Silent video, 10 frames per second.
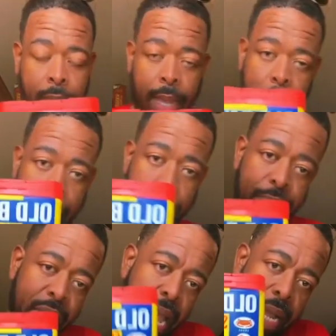Okay,
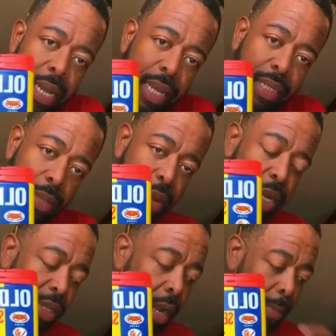now we're
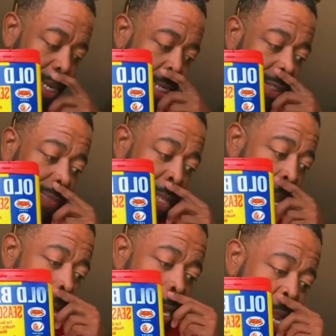going to talk about this.
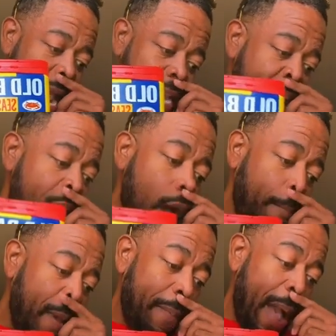Now, there
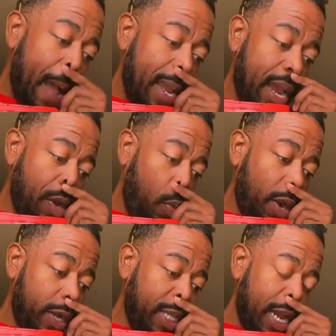are people out here in the
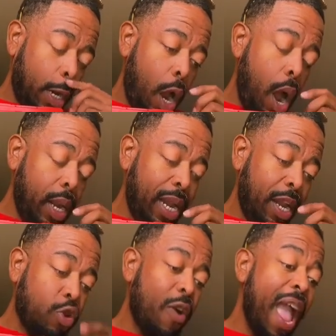world that are calling
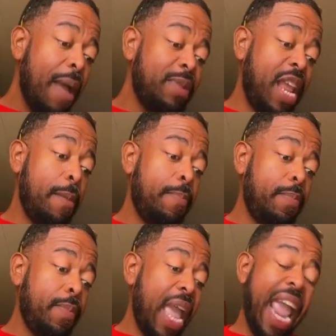it crab dip
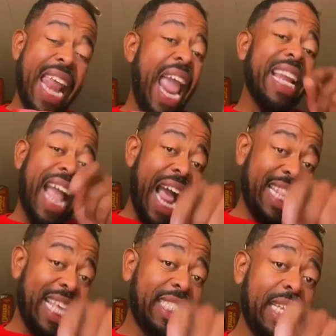and ain't
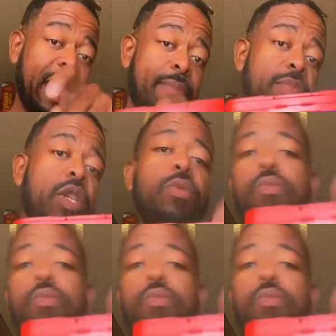got this in it. If